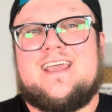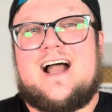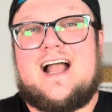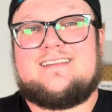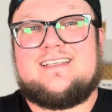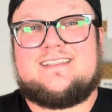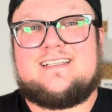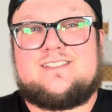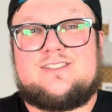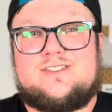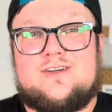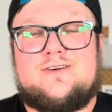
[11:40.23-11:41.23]
I think that's
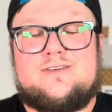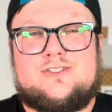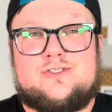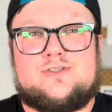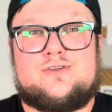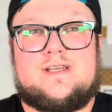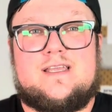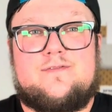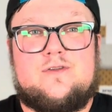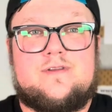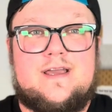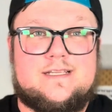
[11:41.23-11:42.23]
so true. If
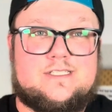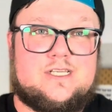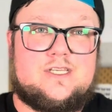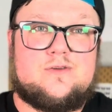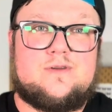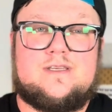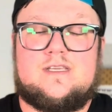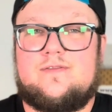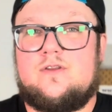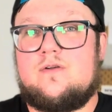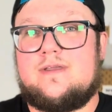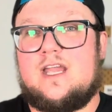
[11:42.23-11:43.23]
you're not genuine, if
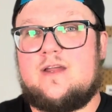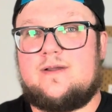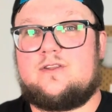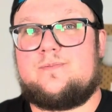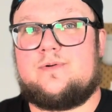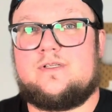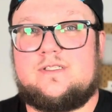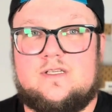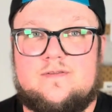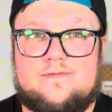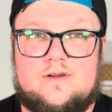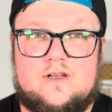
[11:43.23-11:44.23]
you don't care about the person
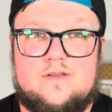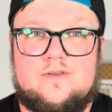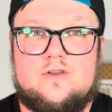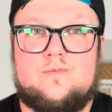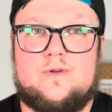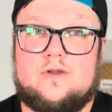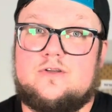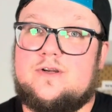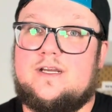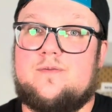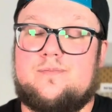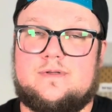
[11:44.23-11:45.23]
in front of you, but you're
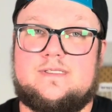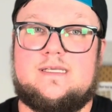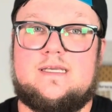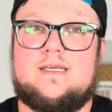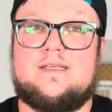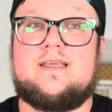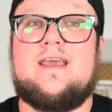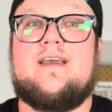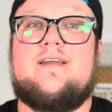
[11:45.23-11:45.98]
trying to pretend,